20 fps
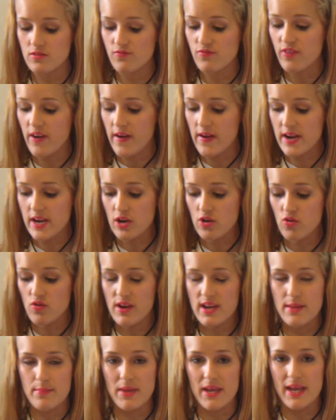Very
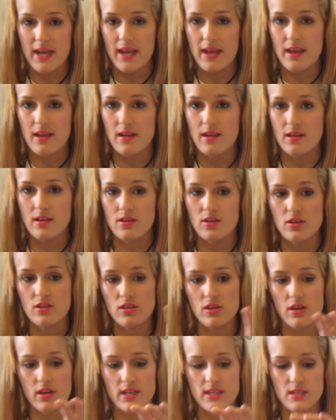creamy,
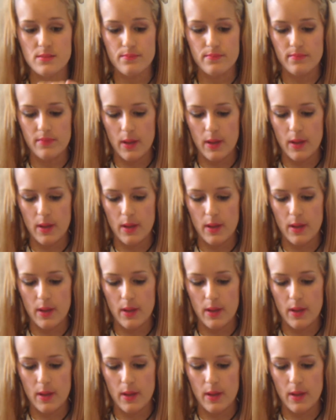nice